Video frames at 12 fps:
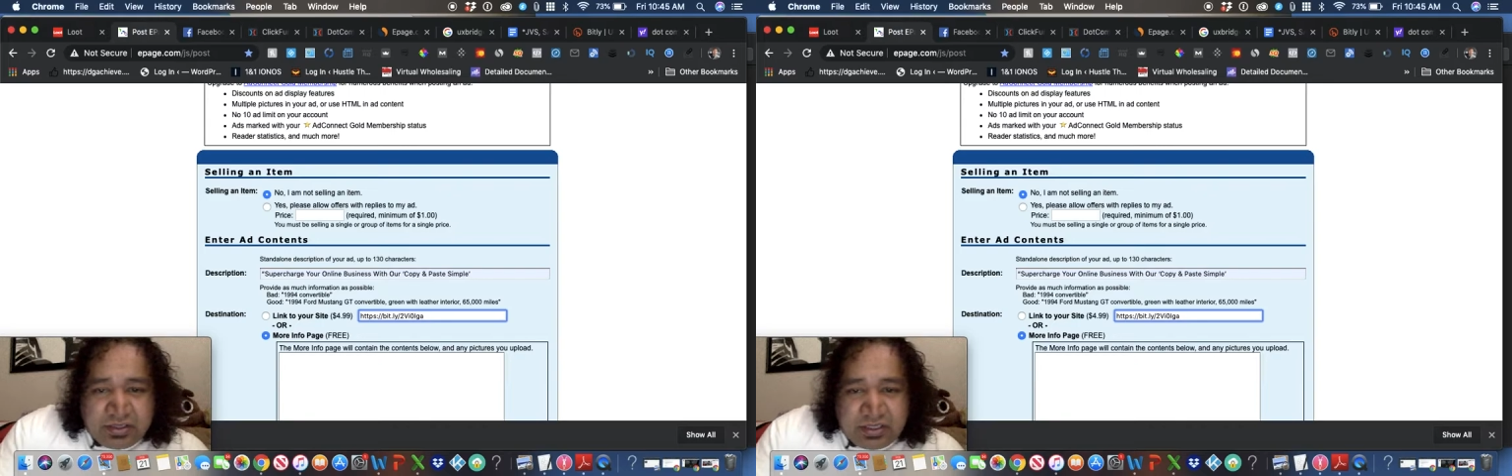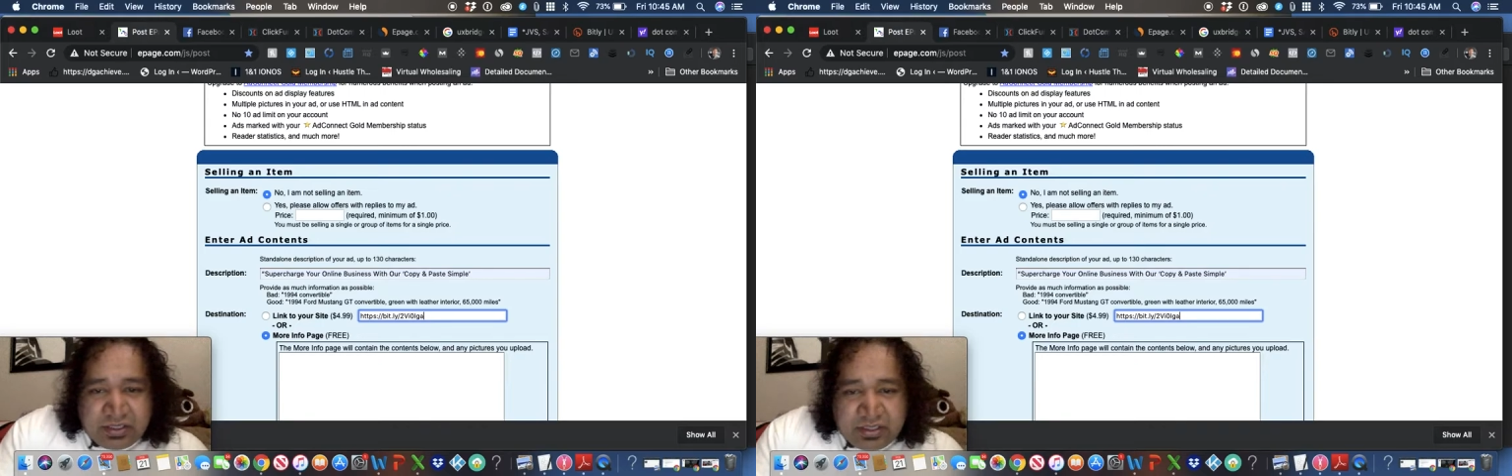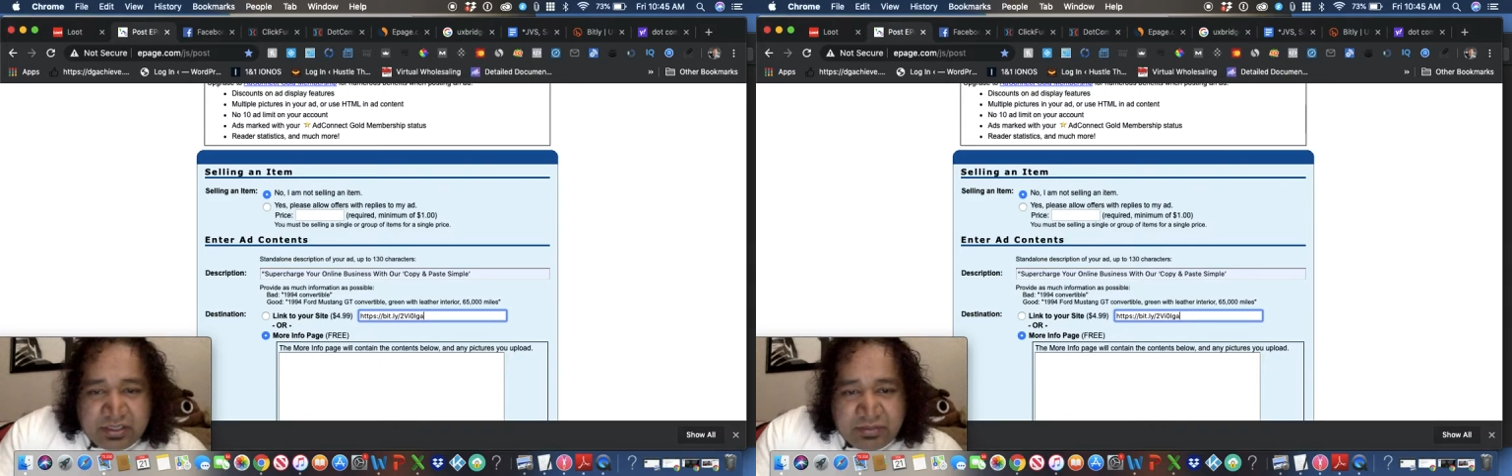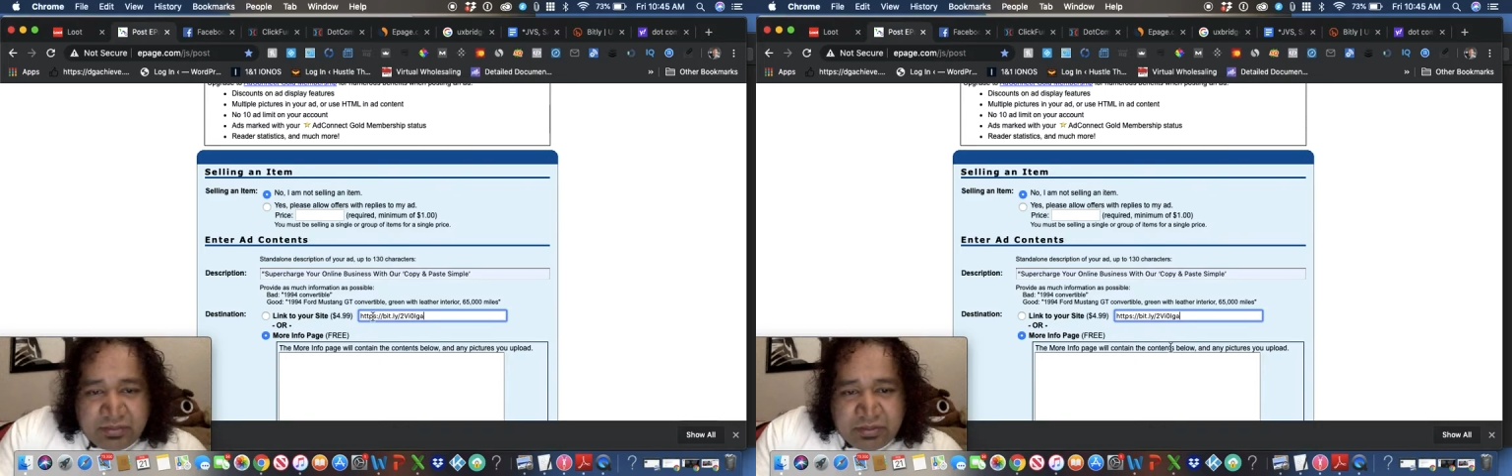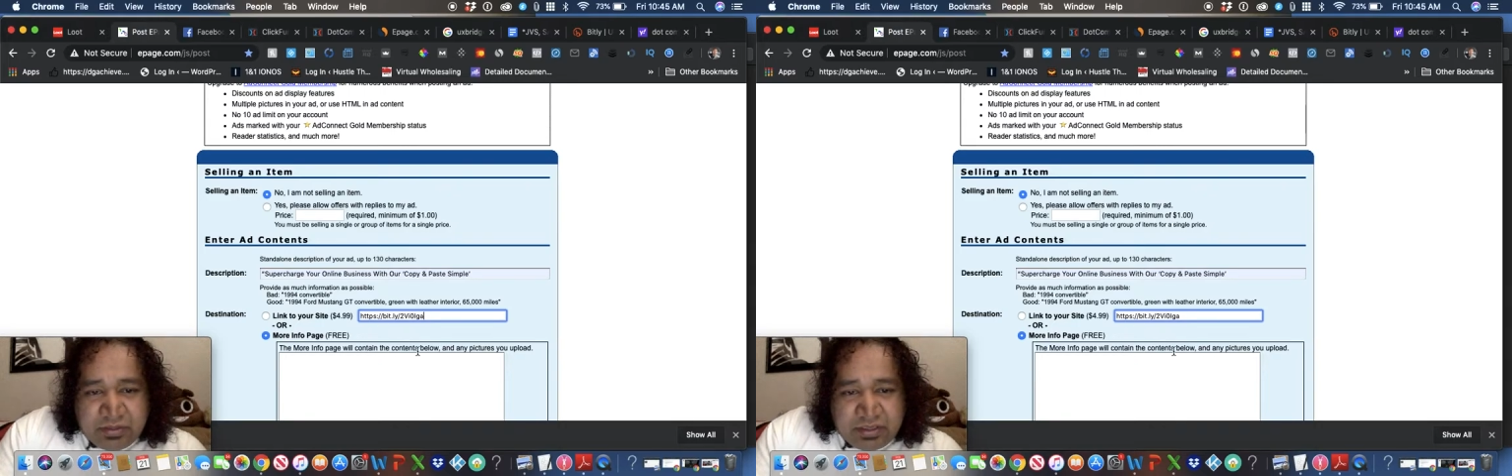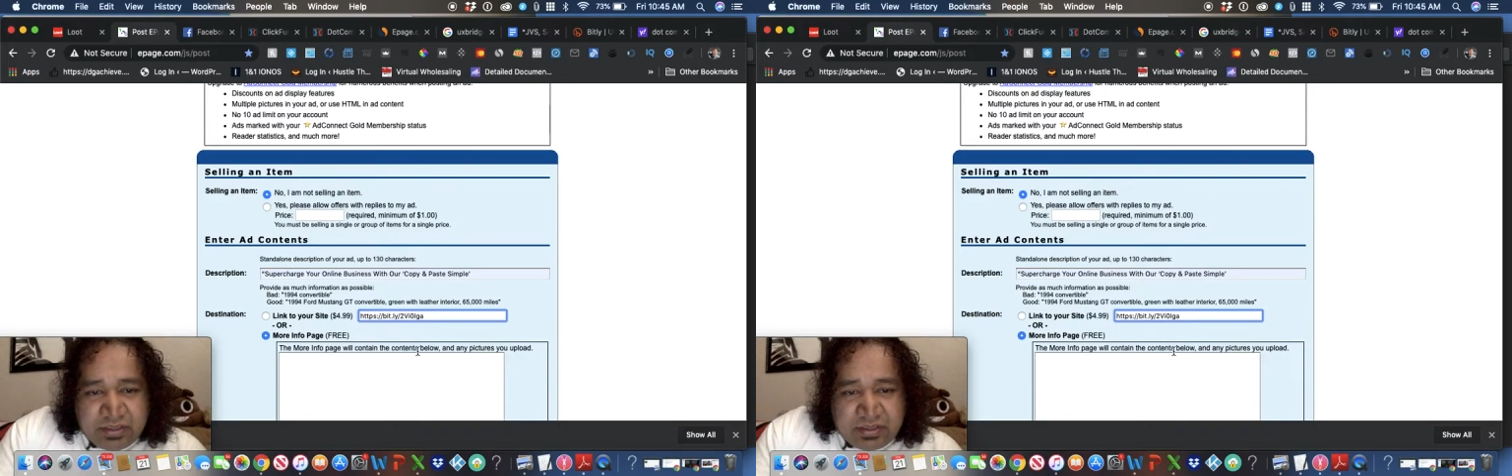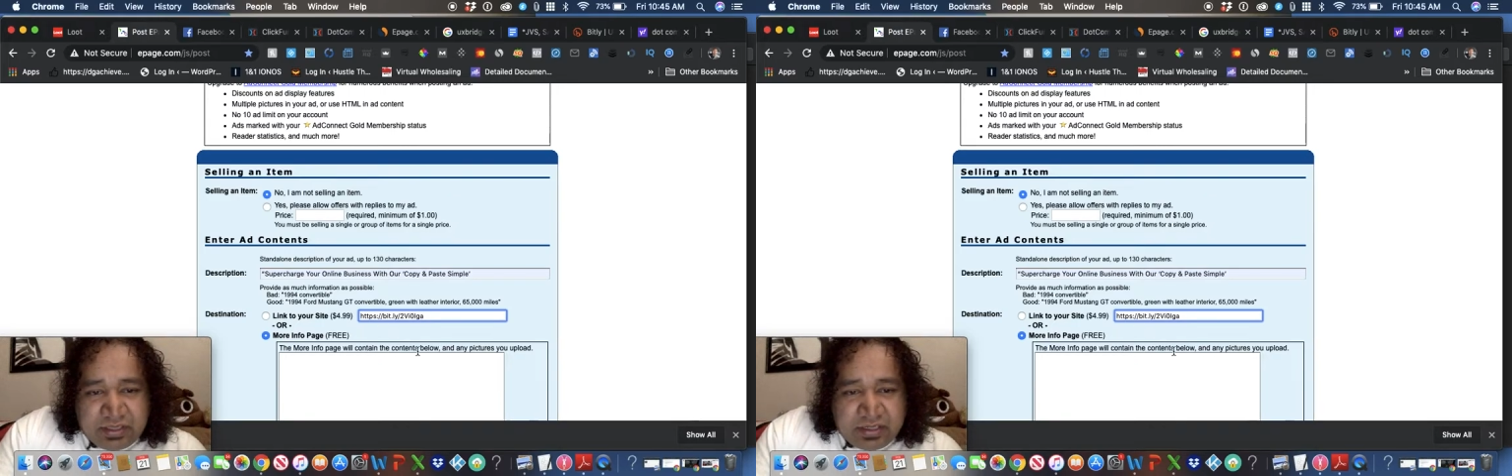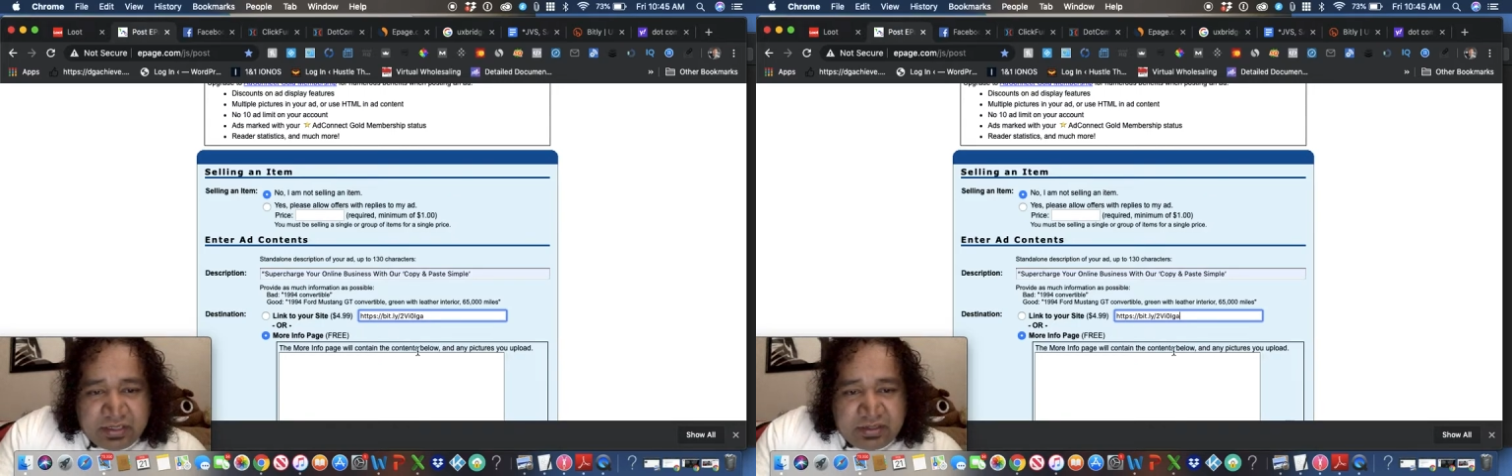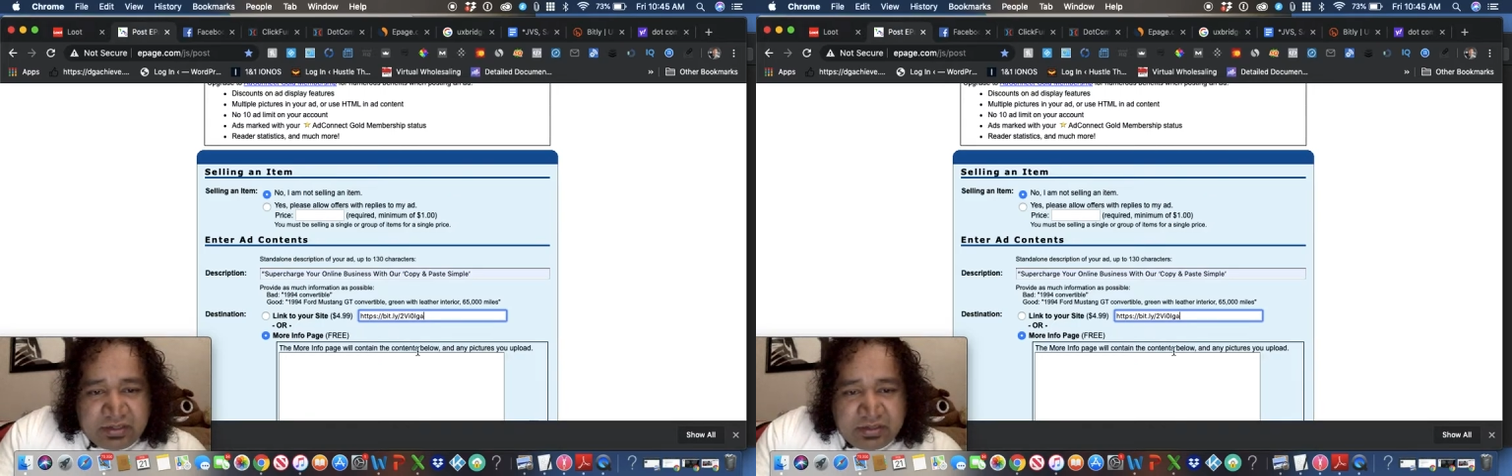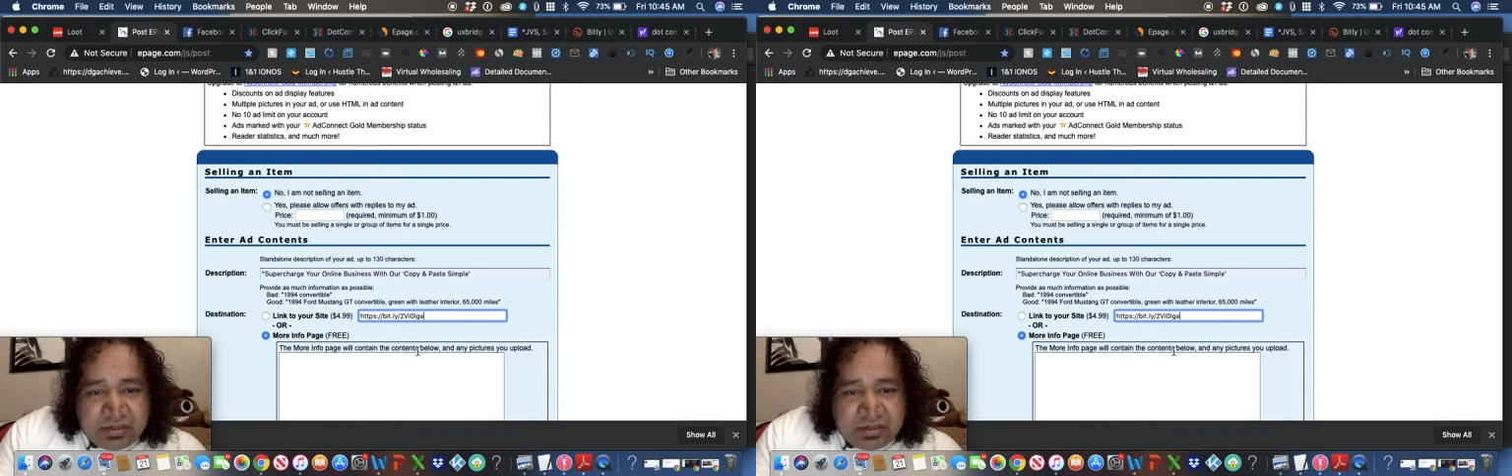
And then you put it there.